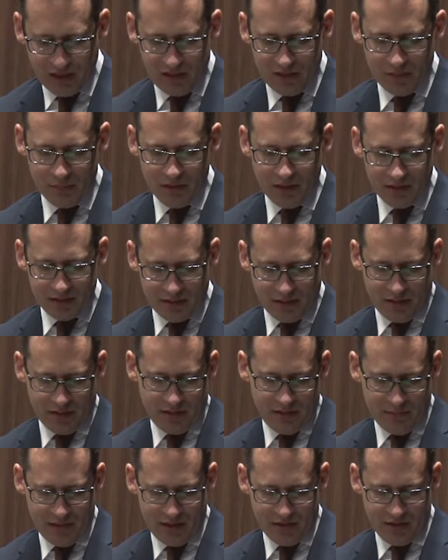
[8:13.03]
In the
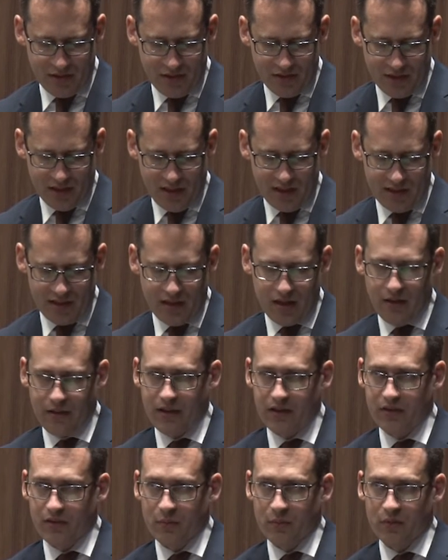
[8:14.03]
military dimension, China now
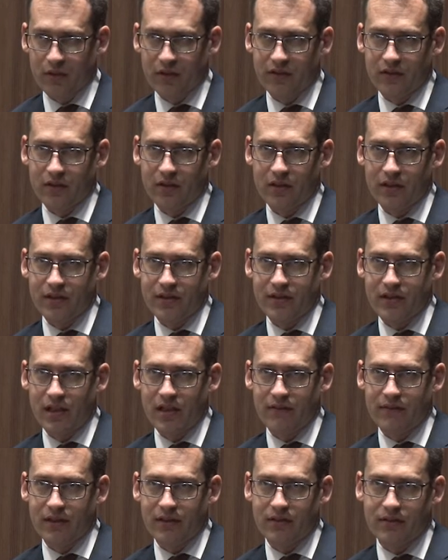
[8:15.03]
has the world's largest
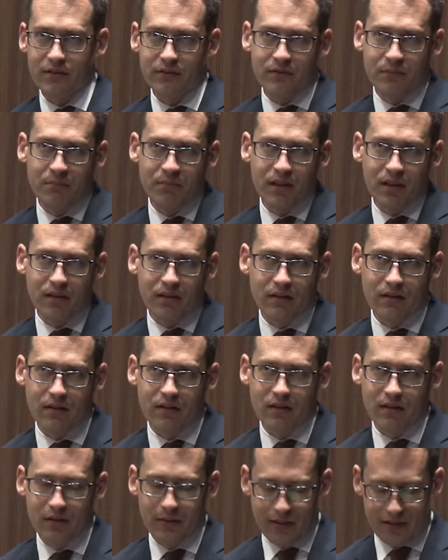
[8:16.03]
navy, so it's bigger
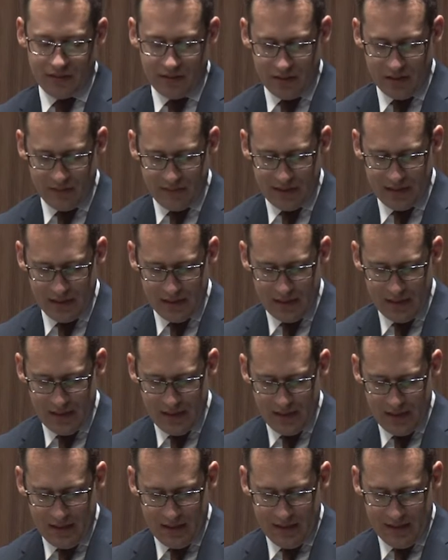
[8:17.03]
than the U S Navy,
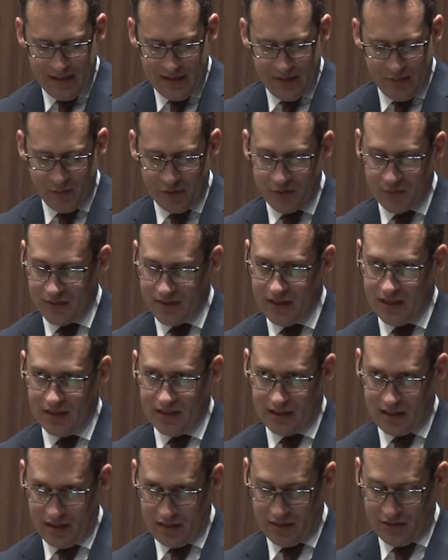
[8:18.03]
uh, which was
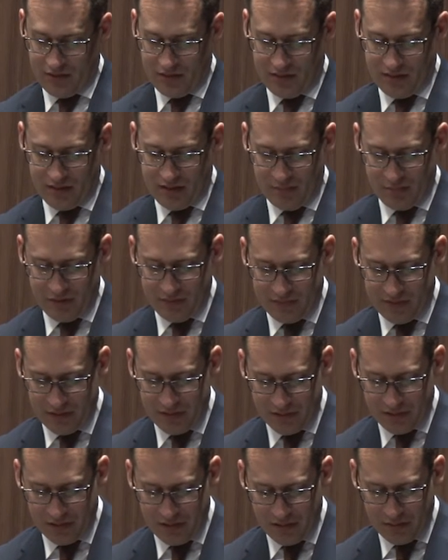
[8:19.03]
not the case just a couple of
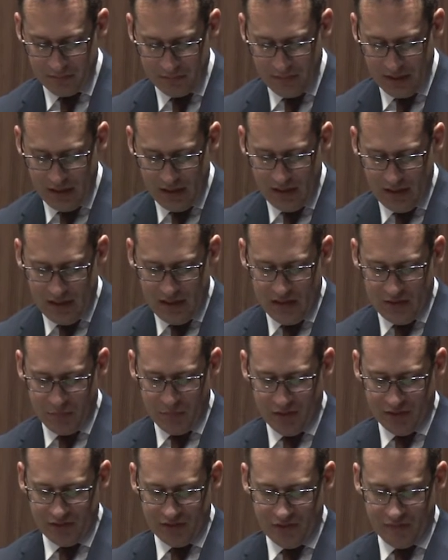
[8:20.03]
years ago. It's
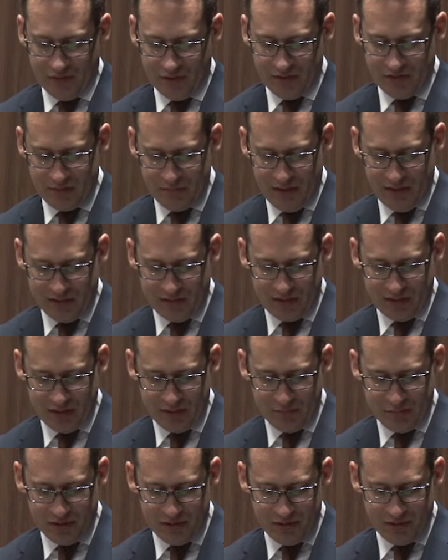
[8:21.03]
built its first
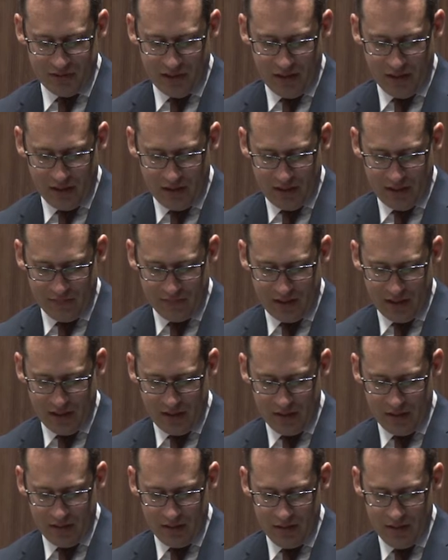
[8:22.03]
domestically produced aircraft
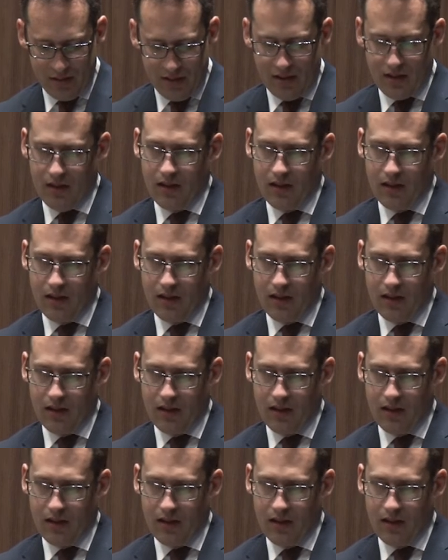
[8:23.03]
carrier.